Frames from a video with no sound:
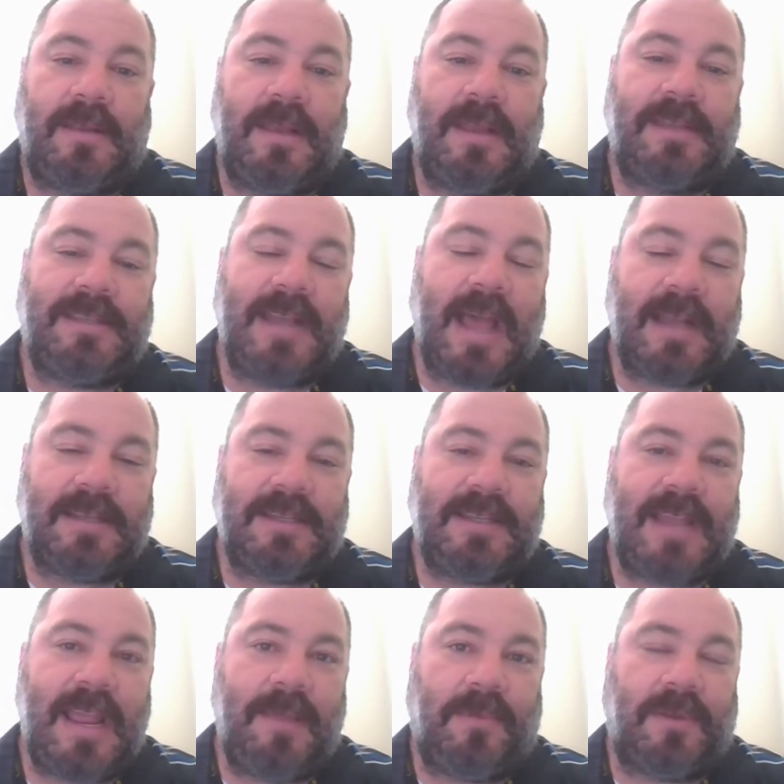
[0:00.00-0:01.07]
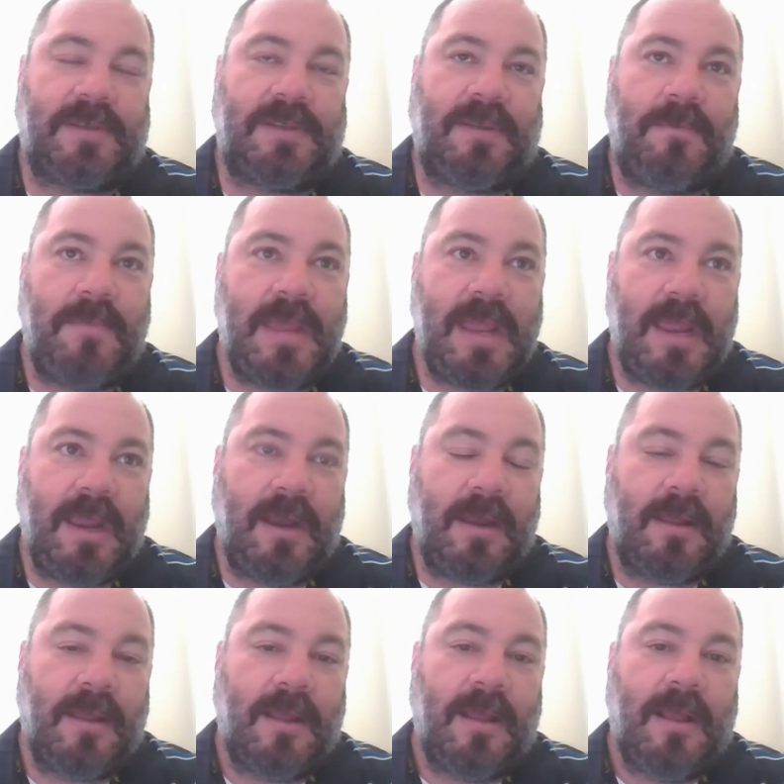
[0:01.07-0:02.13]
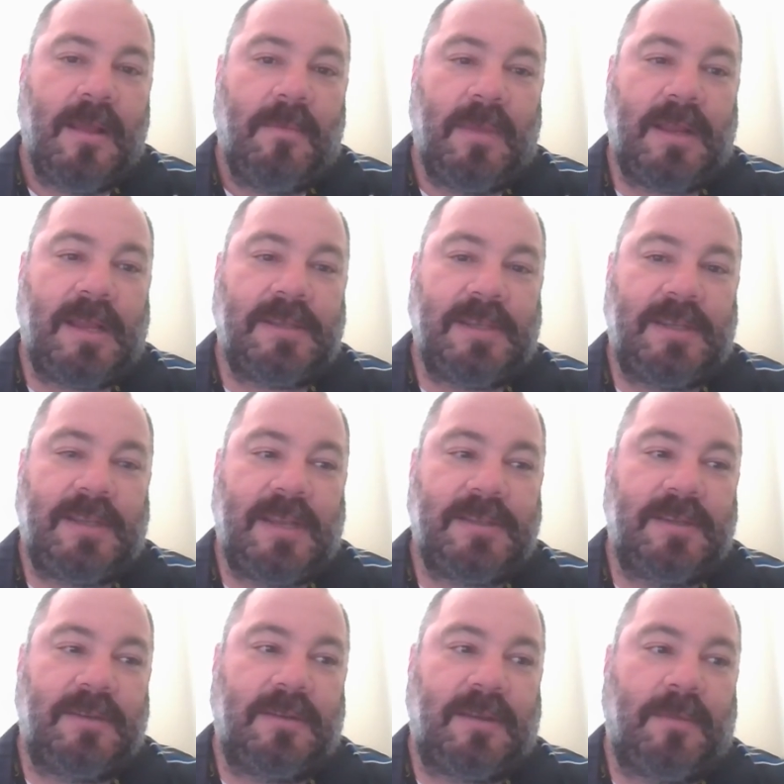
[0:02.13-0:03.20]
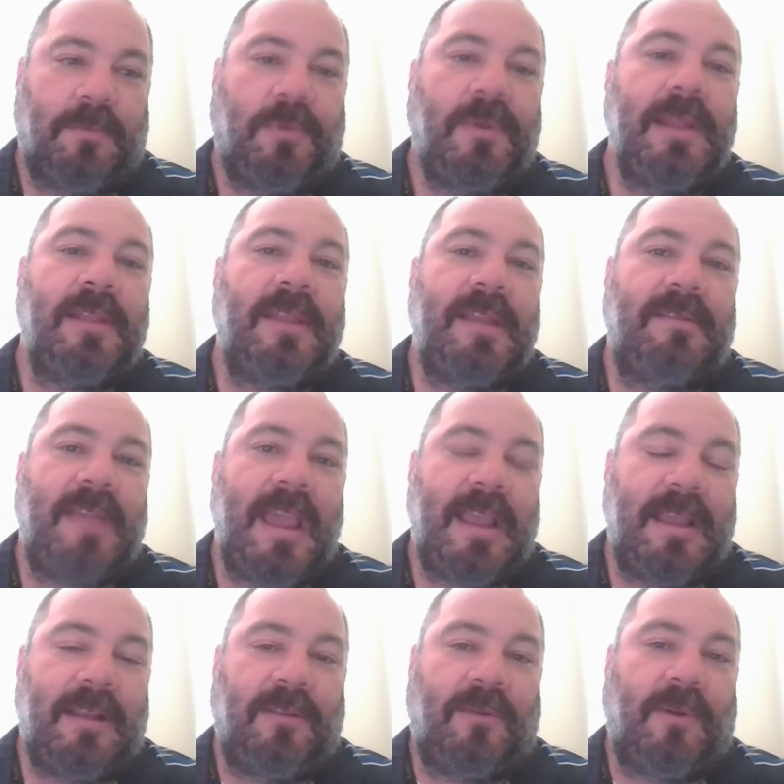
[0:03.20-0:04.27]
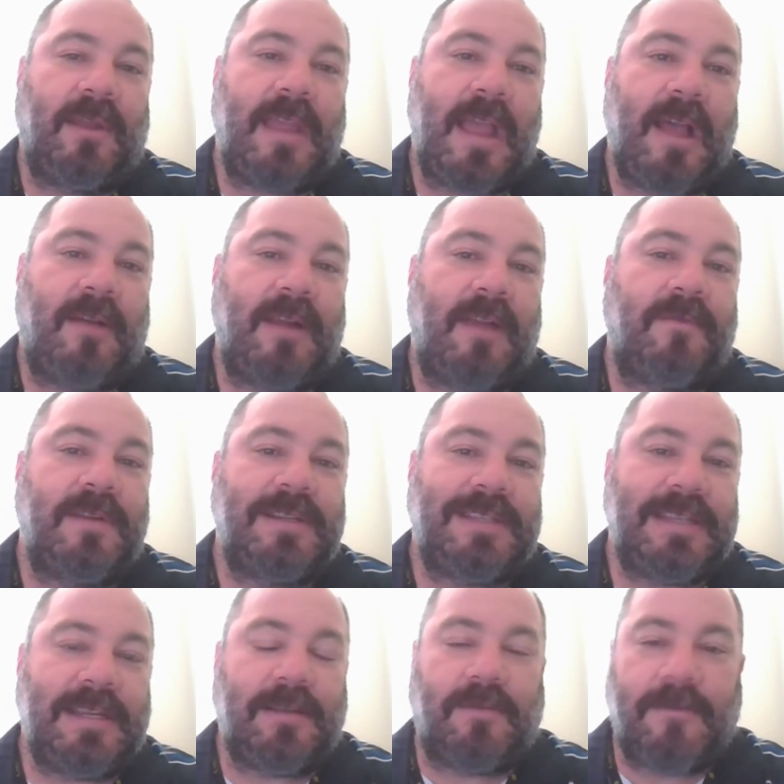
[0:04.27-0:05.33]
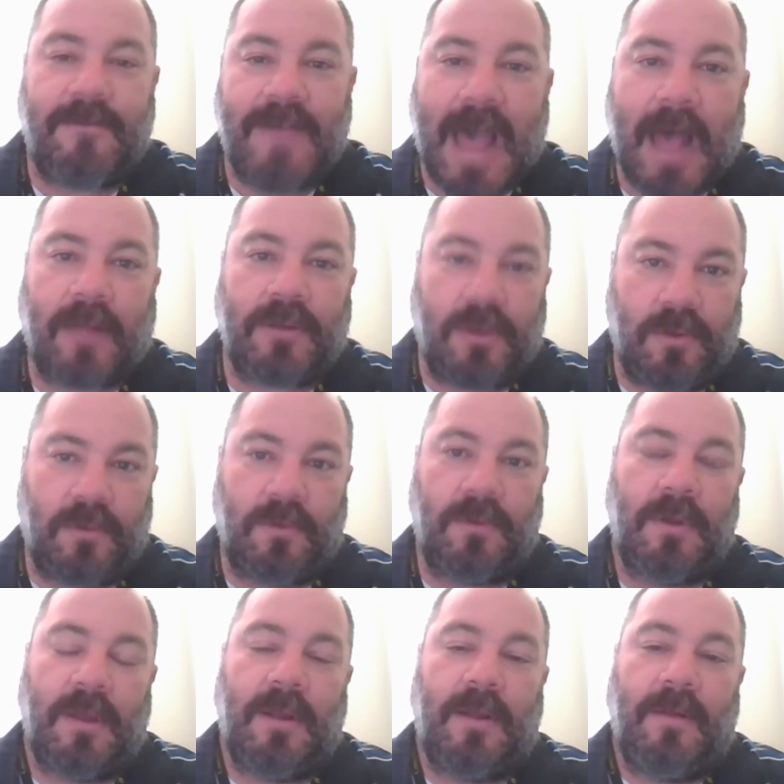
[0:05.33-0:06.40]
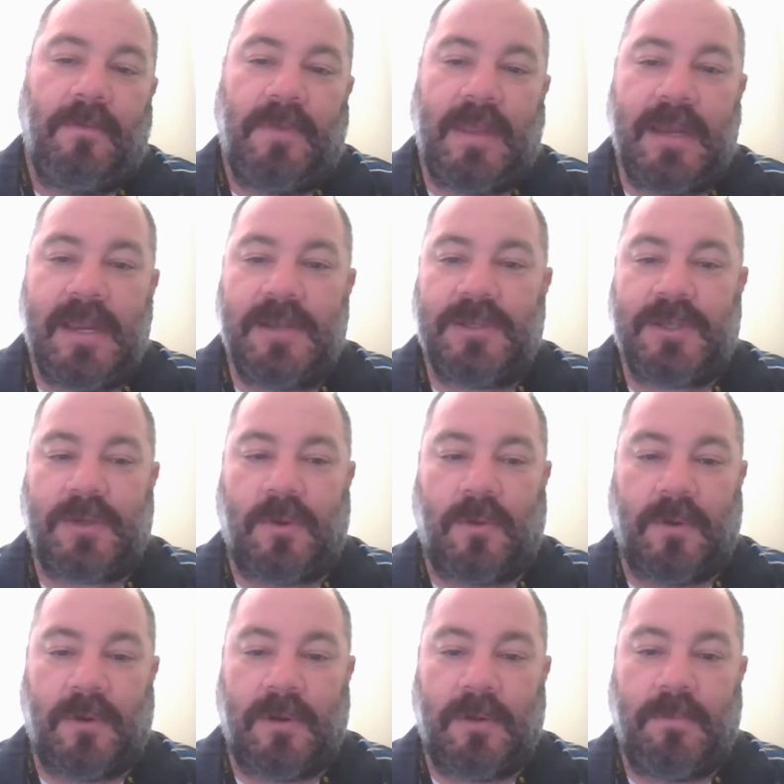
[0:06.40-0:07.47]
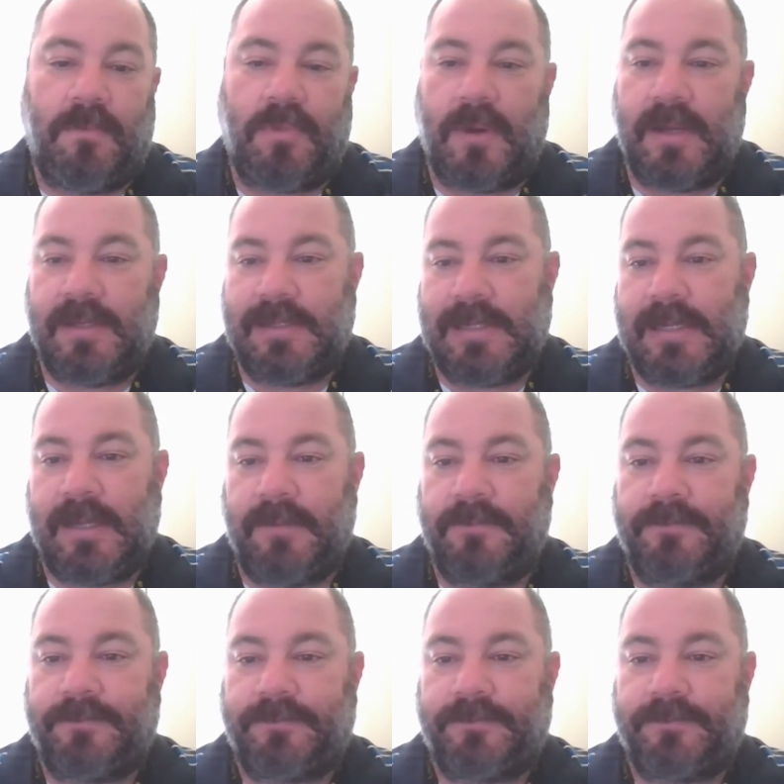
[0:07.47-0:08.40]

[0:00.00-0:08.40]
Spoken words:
it's not as stable as the mean, because it doesn't completely take into account every single value that each score brings in.